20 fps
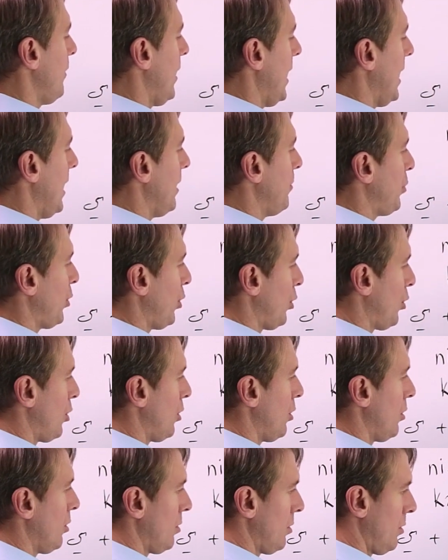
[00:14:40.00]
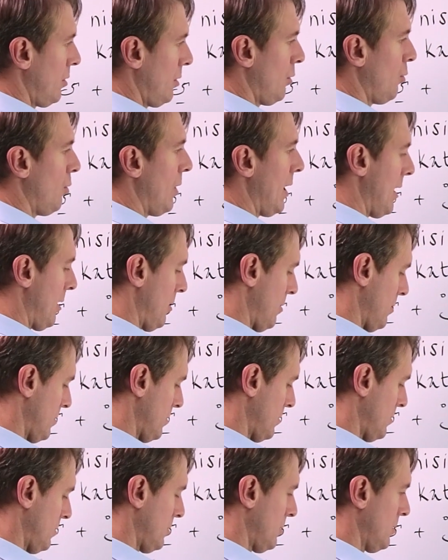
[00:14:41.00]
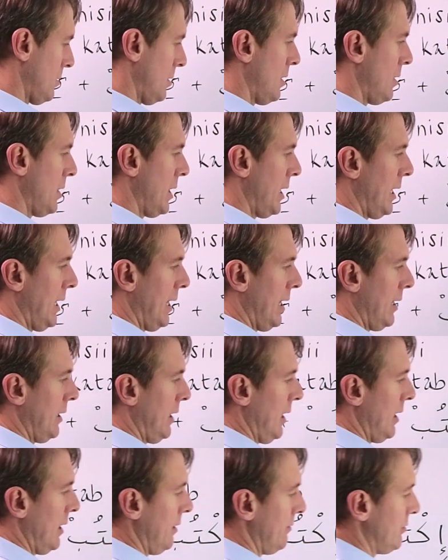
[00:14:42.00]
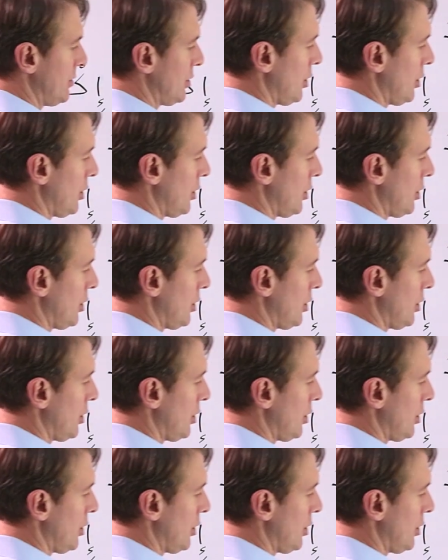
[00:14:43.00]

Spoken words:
And plural, the wow. All right, and alif.